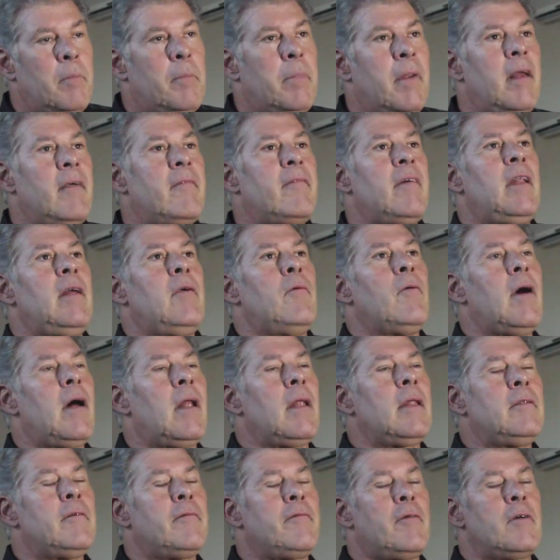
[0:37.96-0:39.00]
we played very well
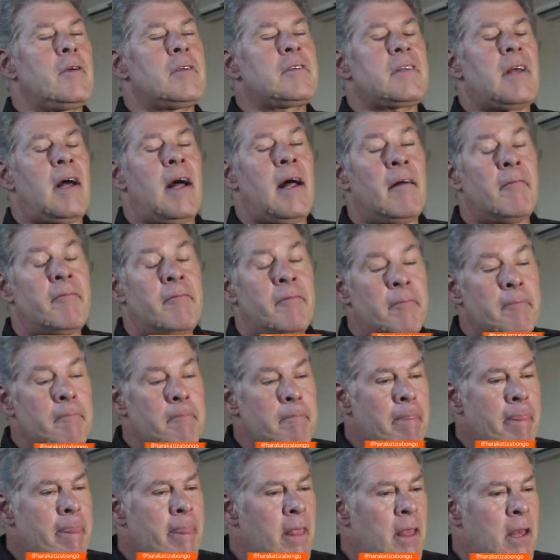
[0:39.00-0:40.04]
in the first half.
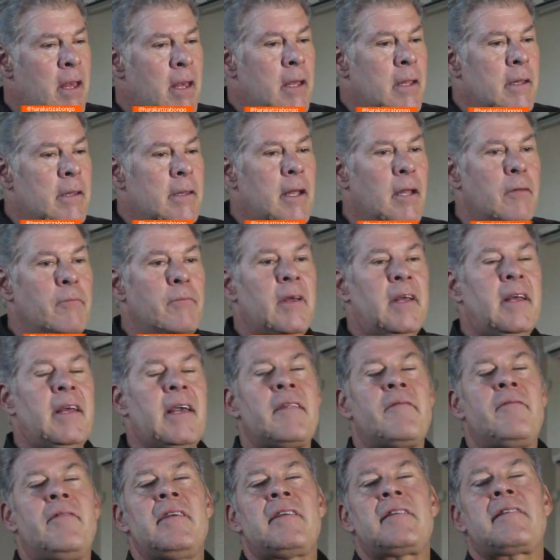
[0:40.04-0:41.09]
Then we
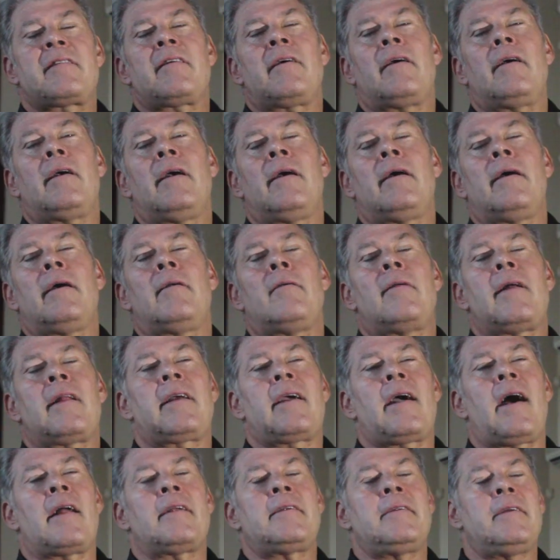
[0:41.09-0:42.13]
get this red
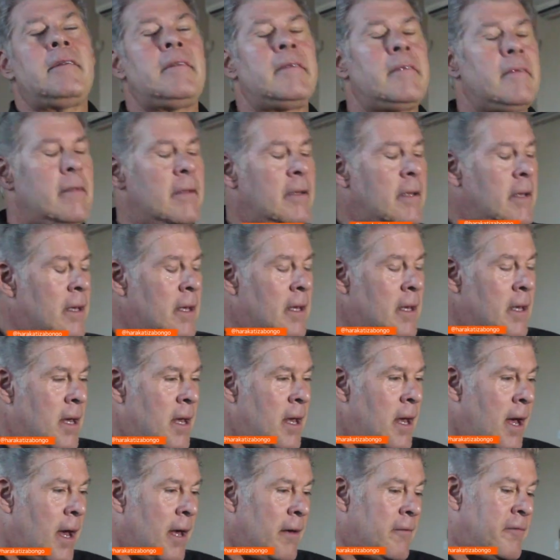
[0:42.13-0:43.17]
card.
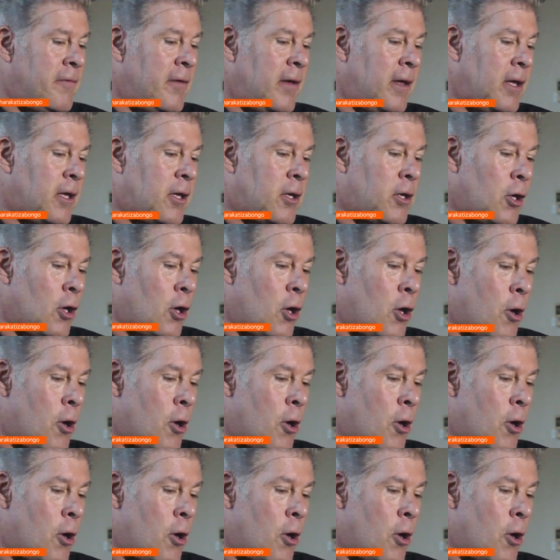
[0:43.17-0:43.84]
I think